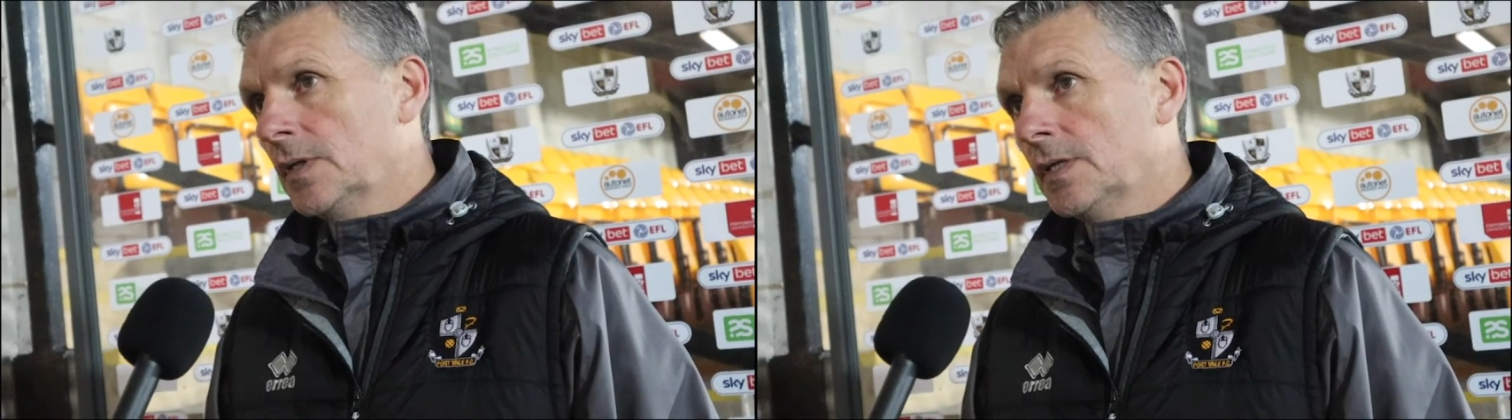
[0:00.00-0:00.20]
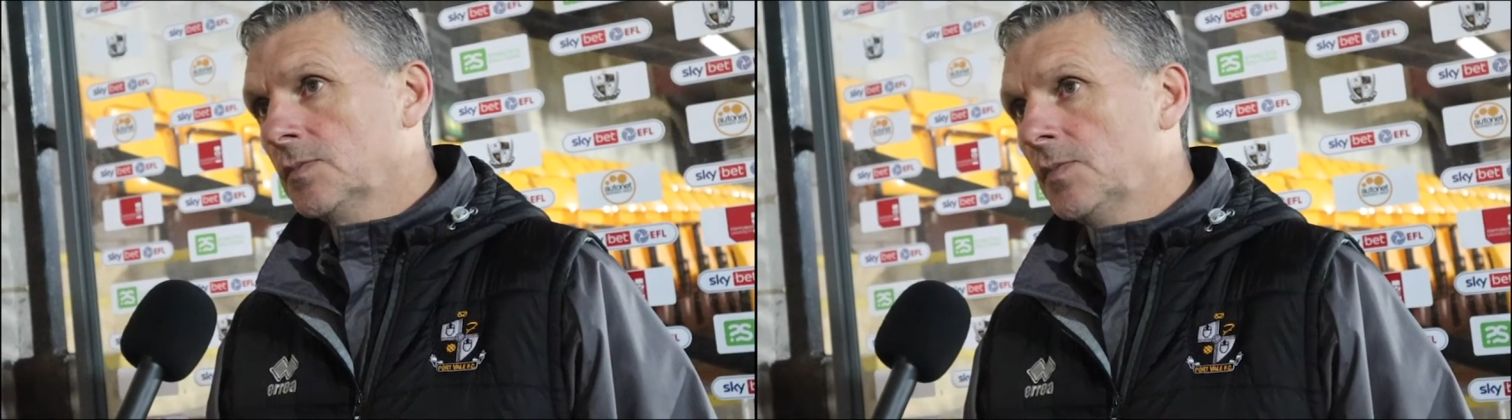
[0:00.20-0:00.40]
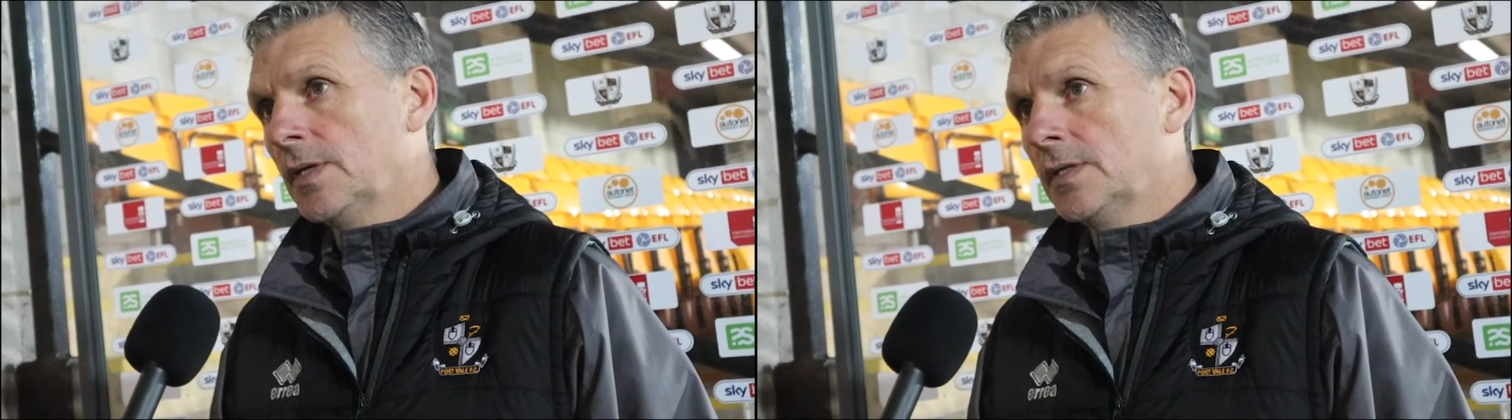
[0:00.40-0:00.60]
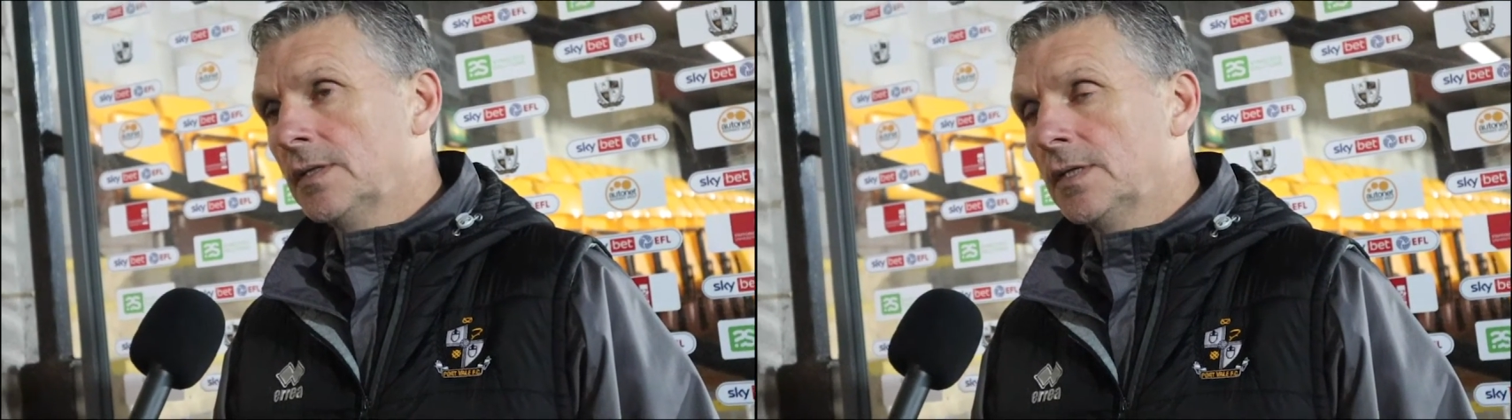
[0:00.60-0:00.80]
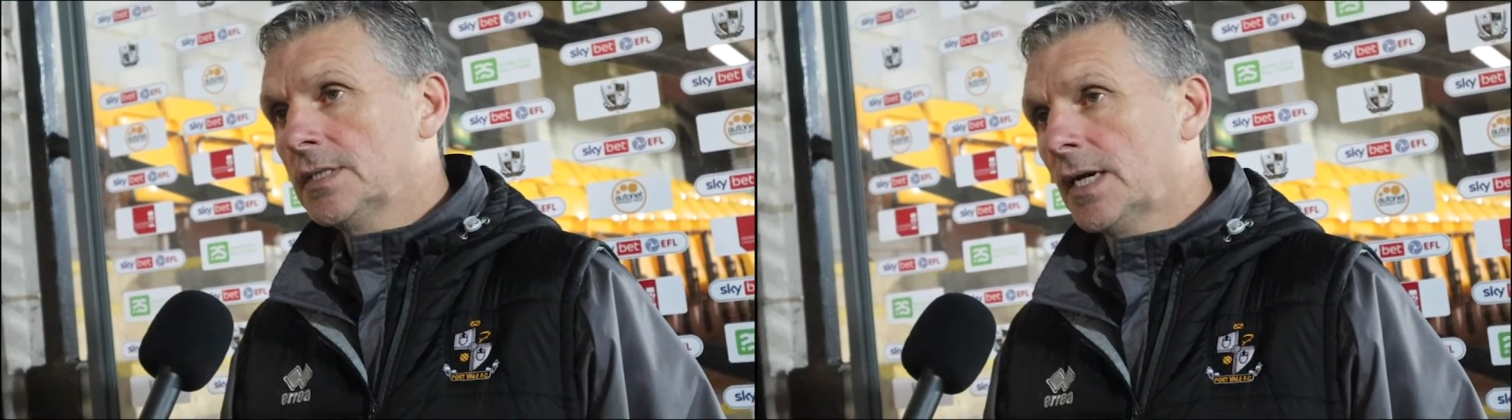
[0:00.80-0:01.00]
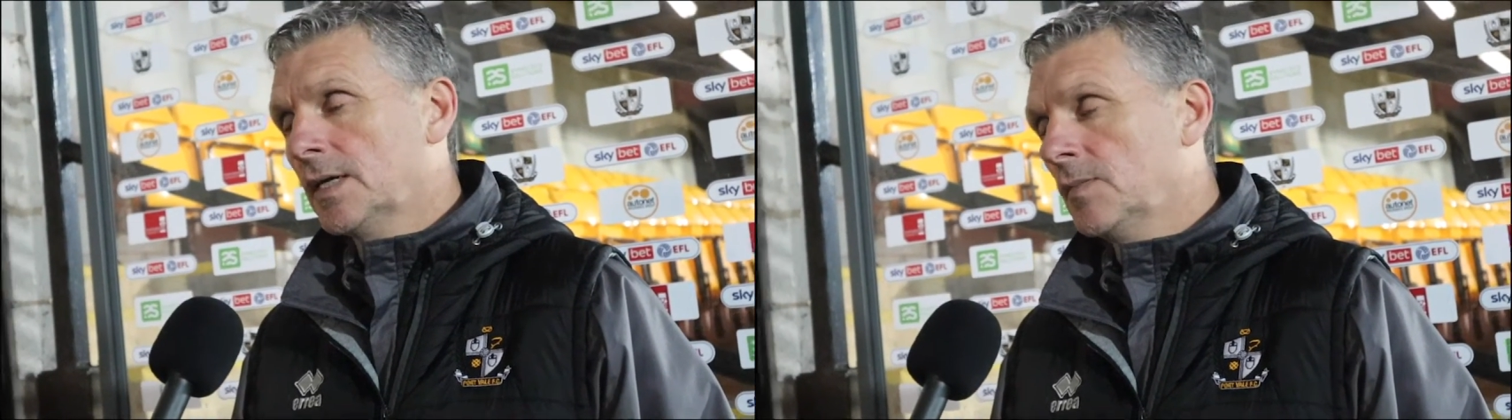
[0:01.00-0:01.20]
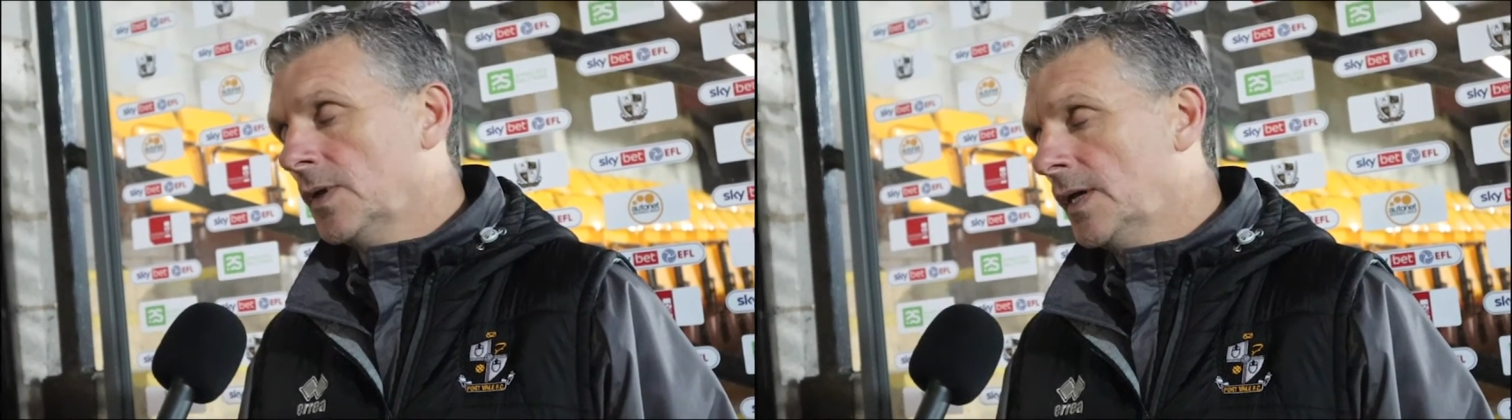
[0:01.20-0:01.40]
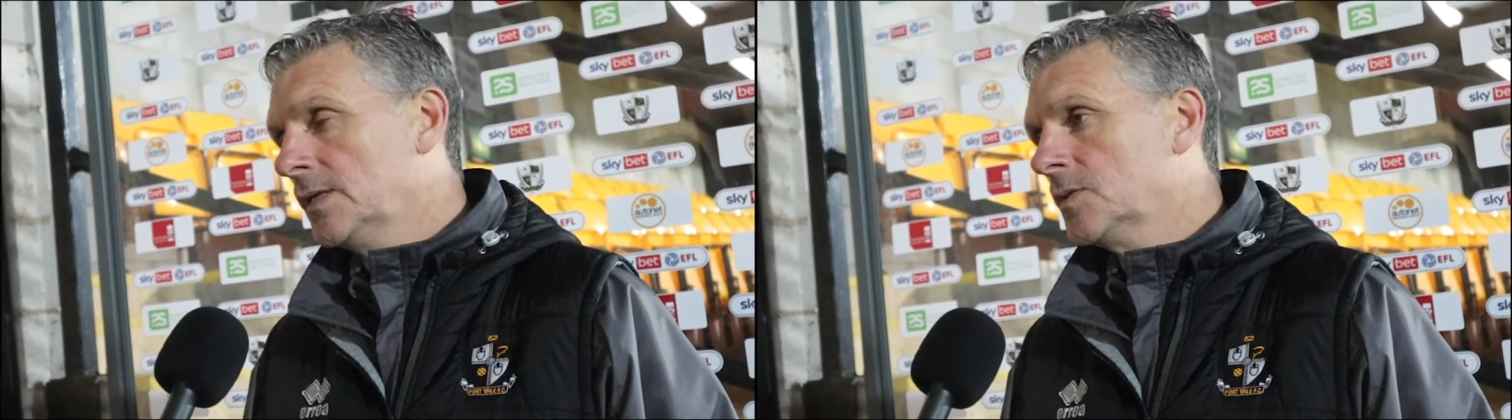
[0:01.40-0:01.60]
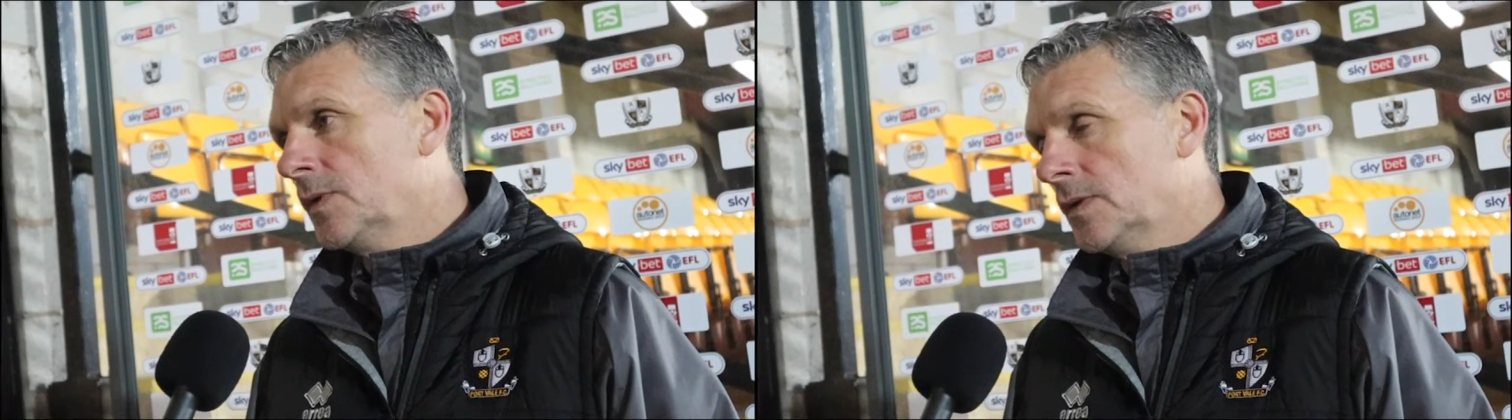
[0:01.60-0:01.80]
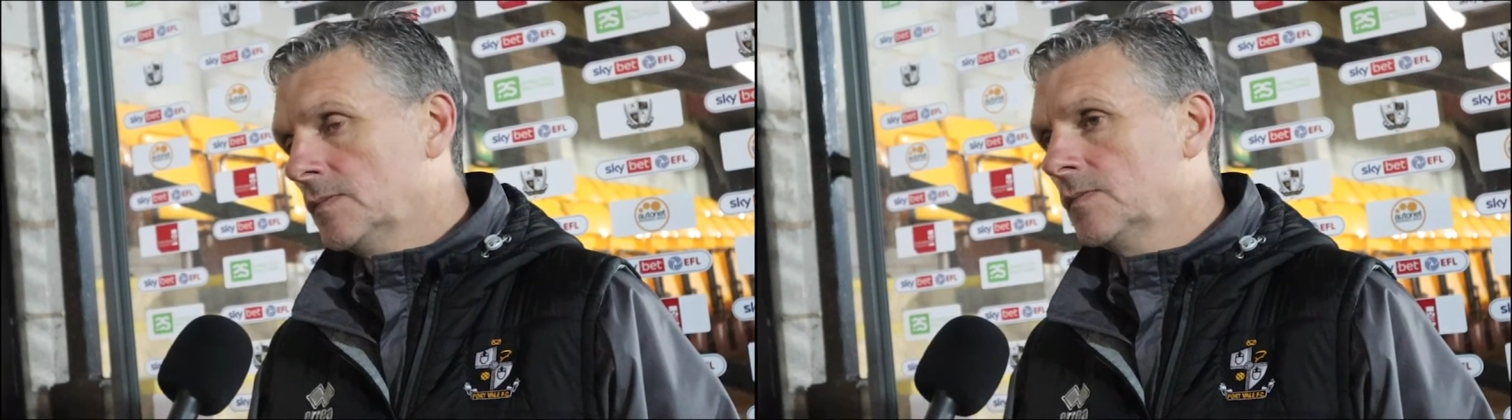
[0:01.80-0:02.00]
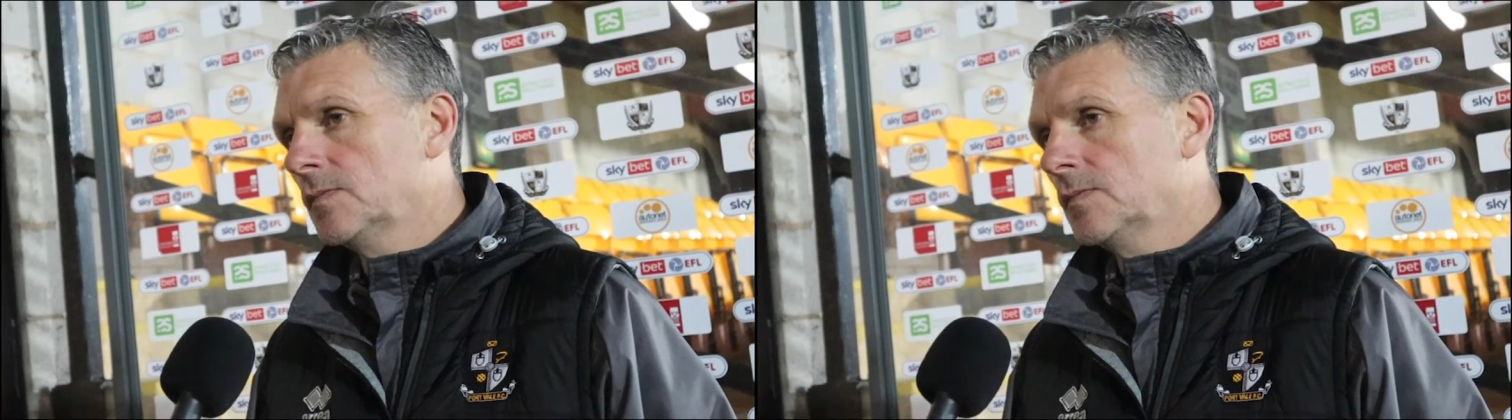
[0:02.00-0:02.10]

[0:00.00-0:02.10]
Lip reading: It hasn't been the attacking play, it's been